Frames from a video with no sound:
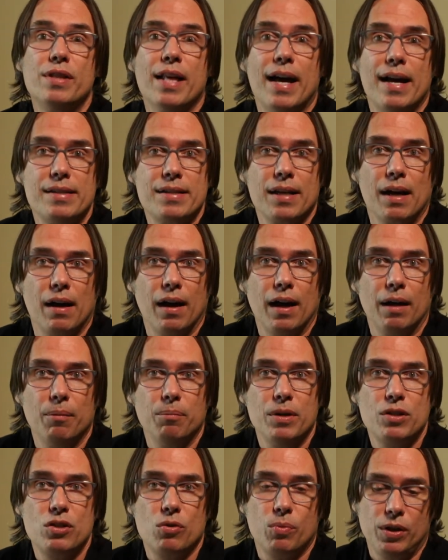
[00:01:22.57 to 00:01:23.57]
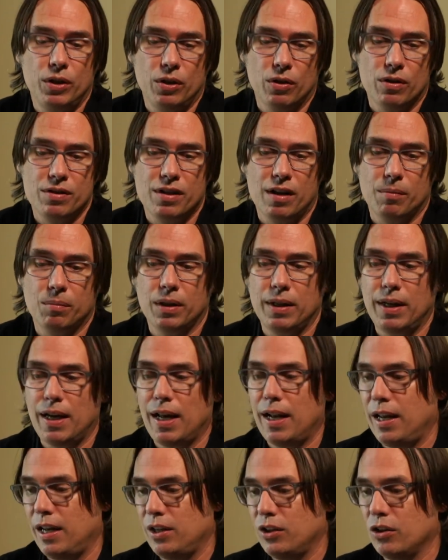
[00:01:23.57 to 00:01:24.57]
that time between your assembly
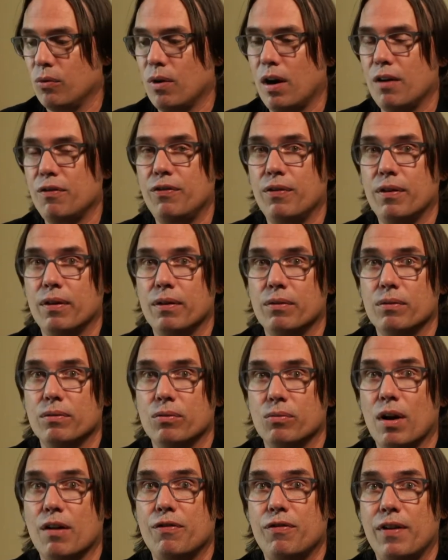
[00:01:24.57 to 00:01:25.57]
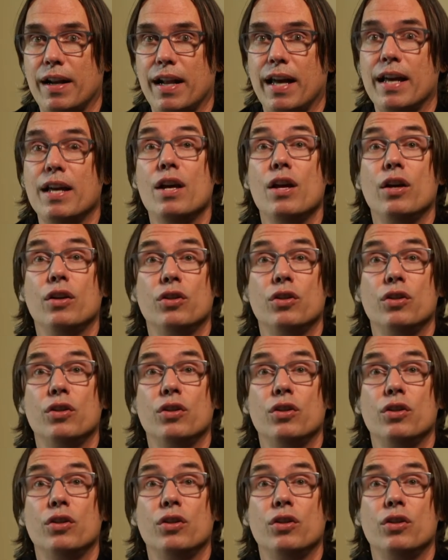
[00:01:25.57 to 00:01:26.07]
edit and your rough edit.